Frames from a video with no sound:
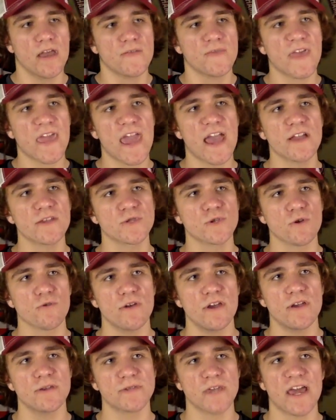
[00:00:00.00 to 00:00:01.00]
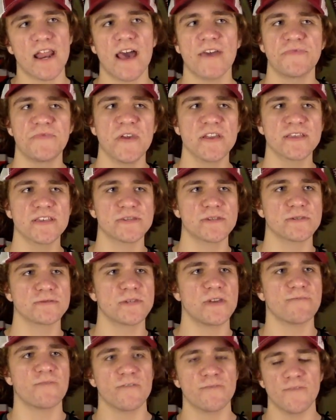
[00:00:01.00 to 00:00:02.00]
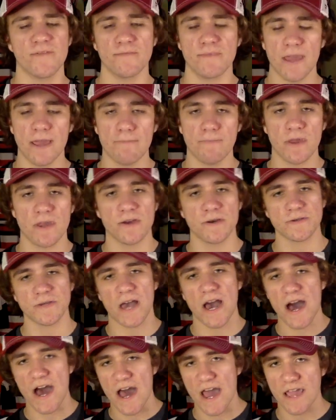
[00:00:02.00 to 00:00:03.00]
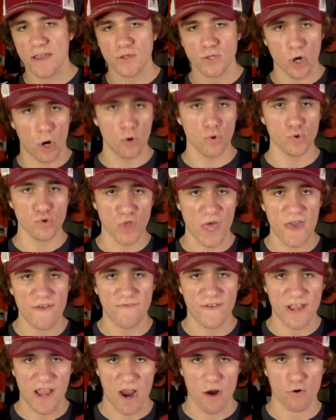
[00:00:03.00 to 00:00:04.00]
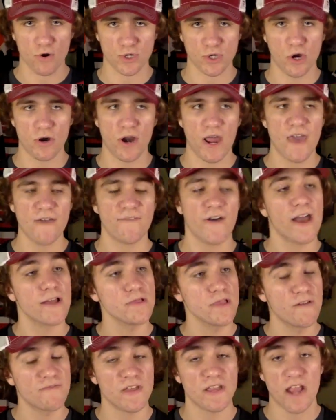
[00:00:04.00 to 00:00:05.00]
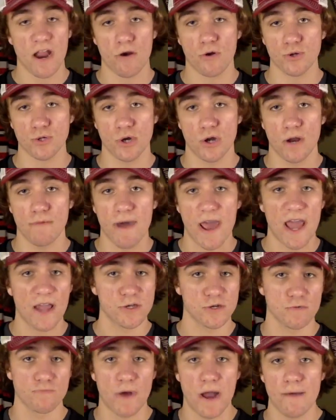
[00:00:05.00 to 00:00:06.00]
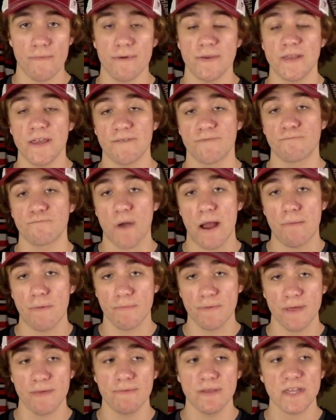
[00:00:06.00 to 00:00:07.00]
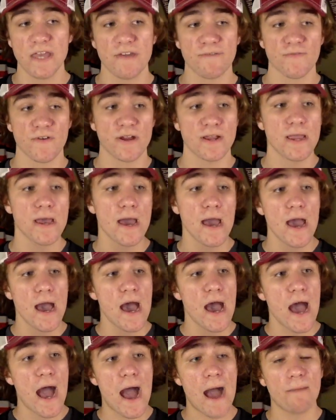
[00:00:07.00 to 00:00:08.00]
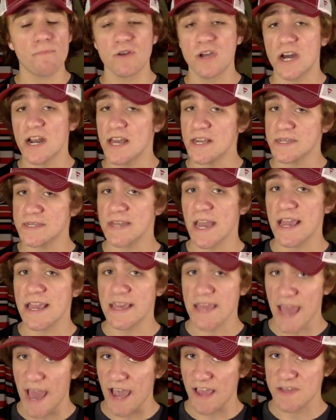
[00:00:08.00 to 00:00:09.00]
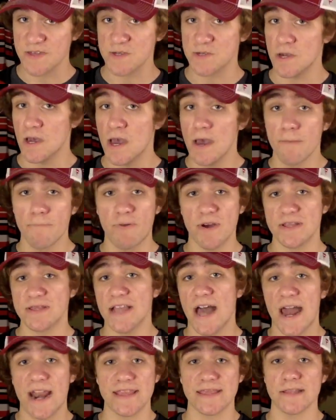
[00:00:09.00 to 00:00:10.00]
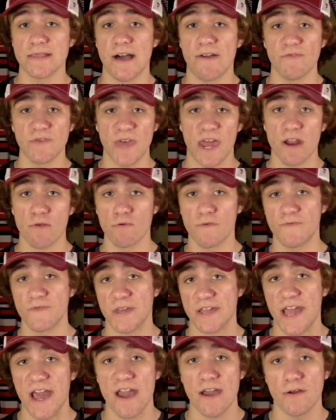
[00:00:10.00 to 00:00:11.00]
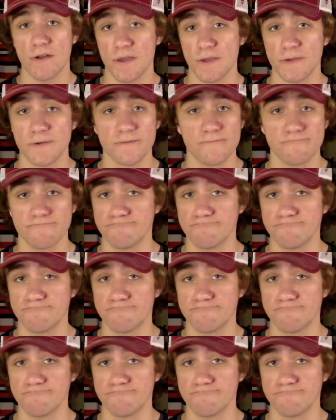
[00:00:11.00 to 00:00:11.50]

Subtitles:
The answer is, and I think this is different for me because I don't live in Arizona. If I lived in Arizona, my answer would probably be, different. I'm going to say yes, but not at the level that I root for the Coyotes.